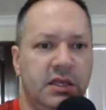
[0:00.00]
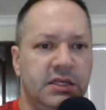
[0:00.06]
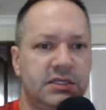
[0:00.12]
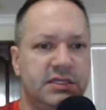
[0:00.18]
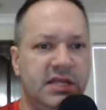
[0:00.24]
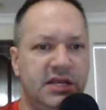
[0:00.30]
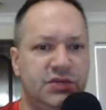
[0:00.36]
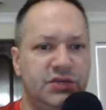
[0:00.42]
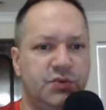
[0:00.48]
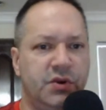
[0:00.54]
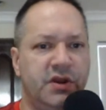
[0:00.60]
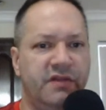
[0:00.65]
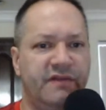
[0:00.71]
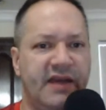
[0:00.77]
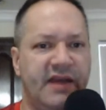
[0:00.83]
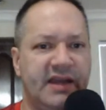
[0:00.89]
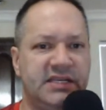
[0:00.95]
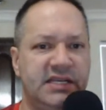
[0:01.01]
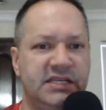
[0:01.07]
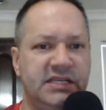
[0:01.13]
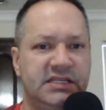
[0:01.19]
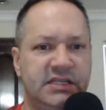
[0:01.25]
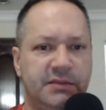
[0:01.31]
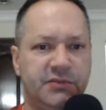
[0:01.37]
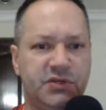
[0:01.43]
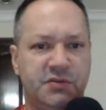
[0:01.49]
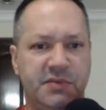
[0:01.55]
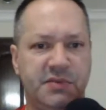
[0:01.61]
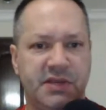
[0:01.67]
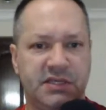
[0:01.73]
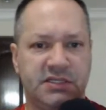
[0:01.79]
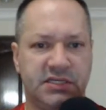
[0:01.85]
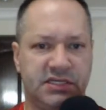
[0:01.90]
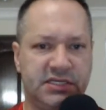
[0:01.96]
Stage 1 of the vaccine seems to
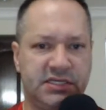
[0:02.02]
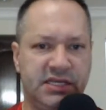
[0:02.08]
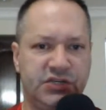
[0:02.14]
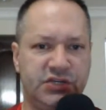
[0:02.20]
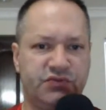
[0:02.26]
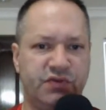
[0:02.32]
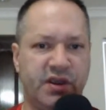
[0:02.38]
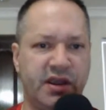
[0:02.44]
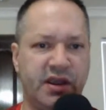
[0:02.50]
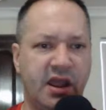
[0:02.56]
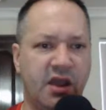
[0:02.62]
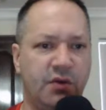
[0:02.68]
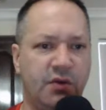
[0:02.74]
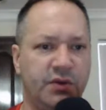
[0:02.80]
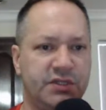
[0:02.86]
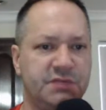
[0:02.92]
be a success right now.